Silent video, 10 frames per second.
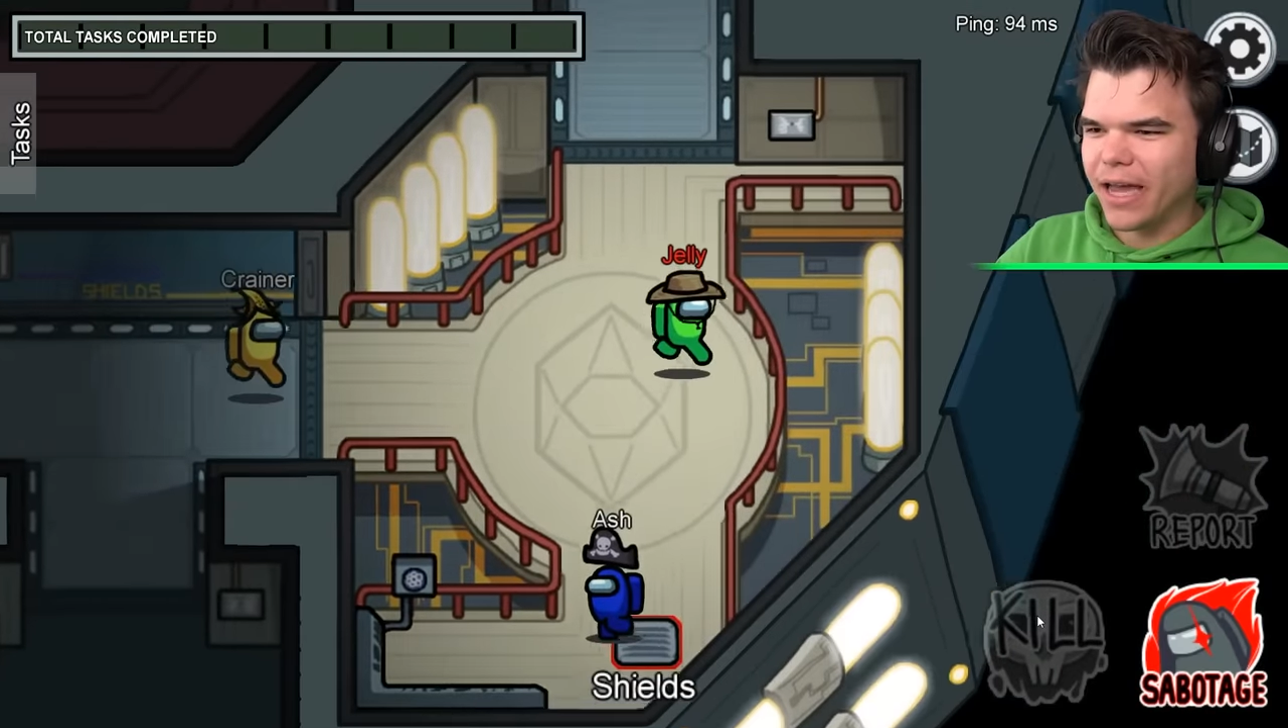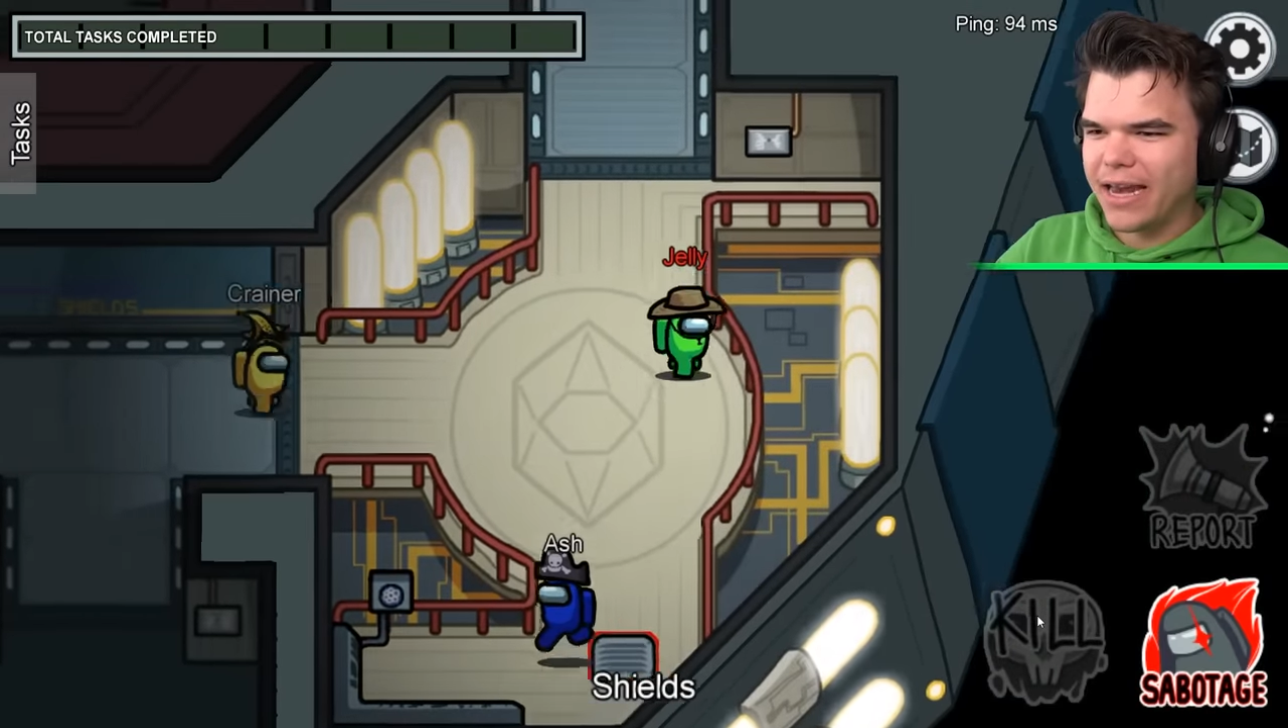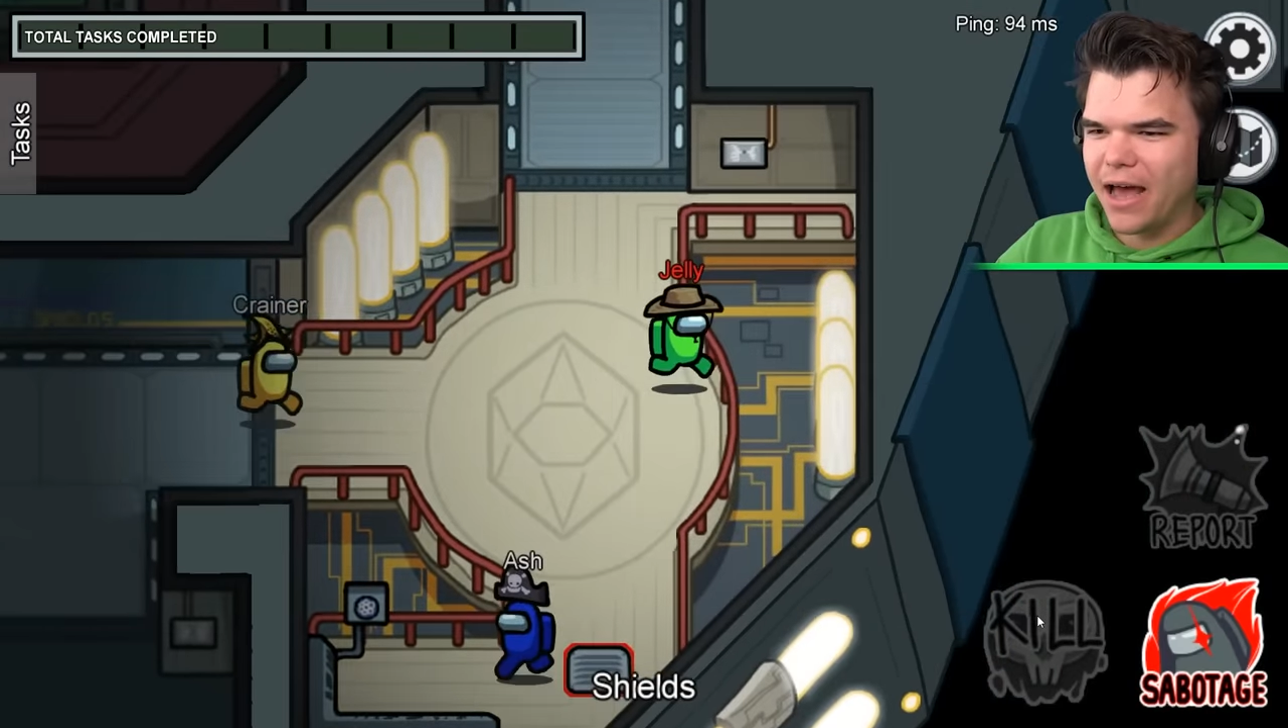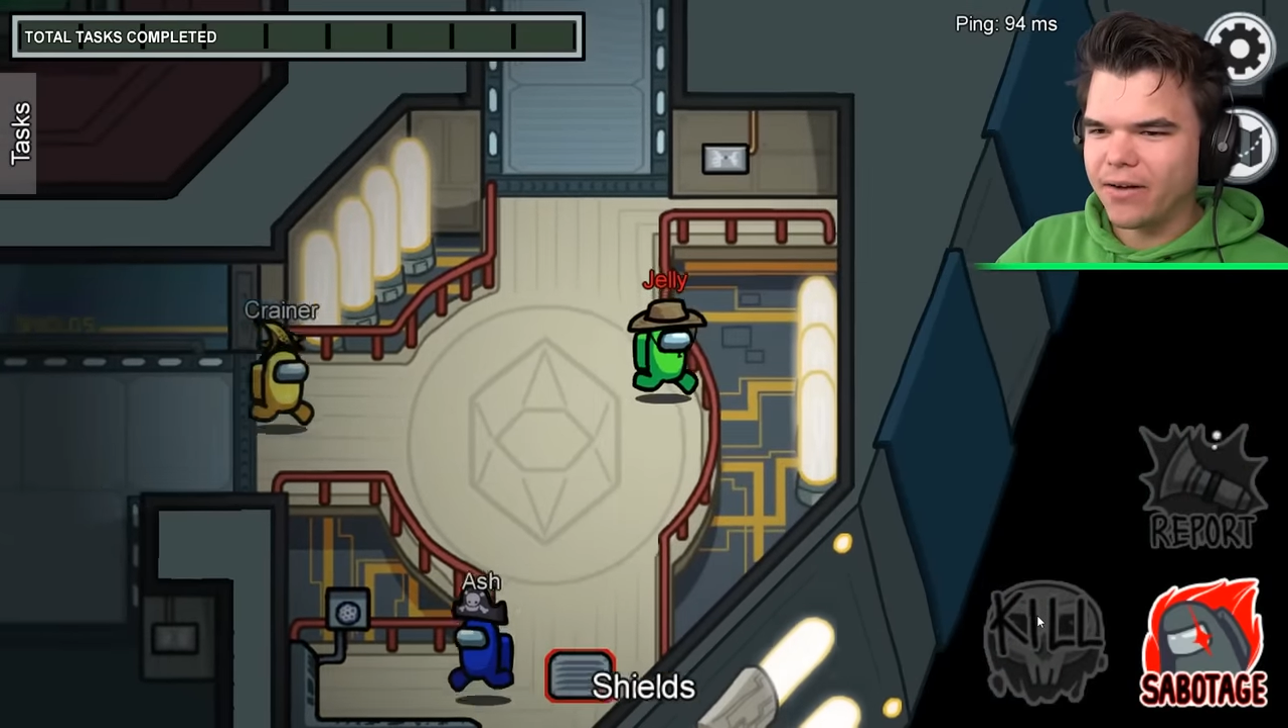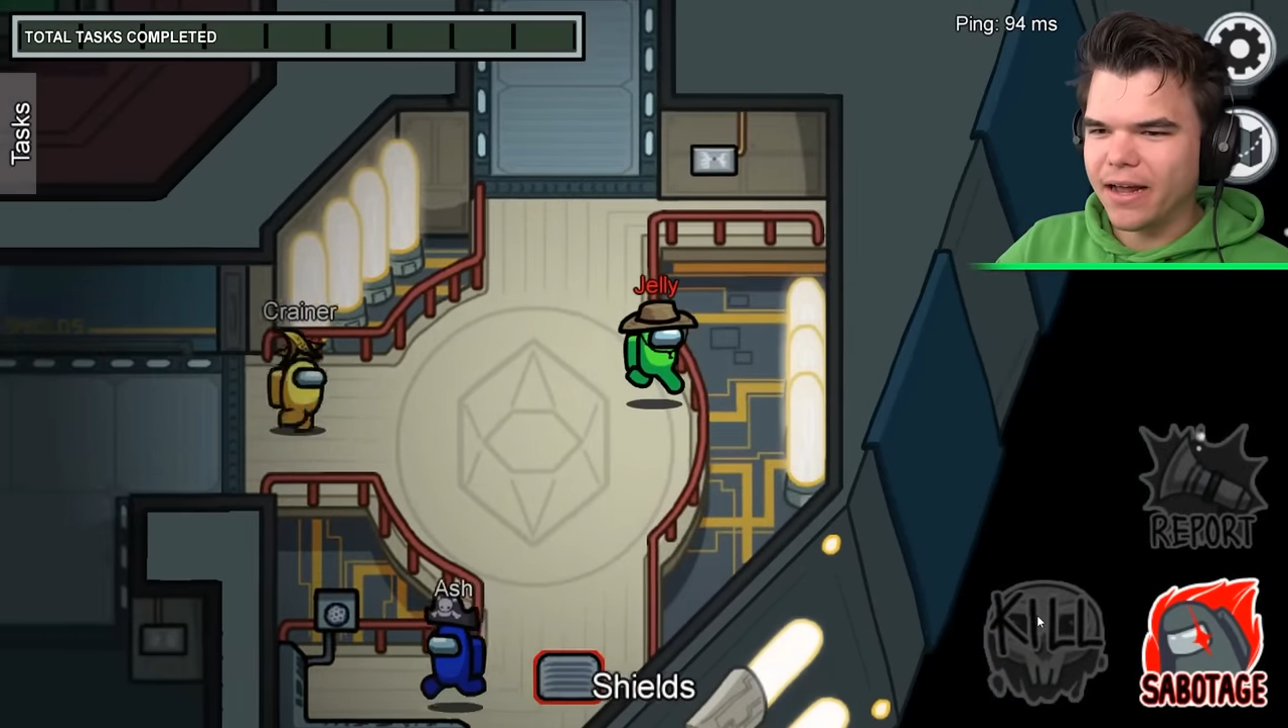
Okay, now.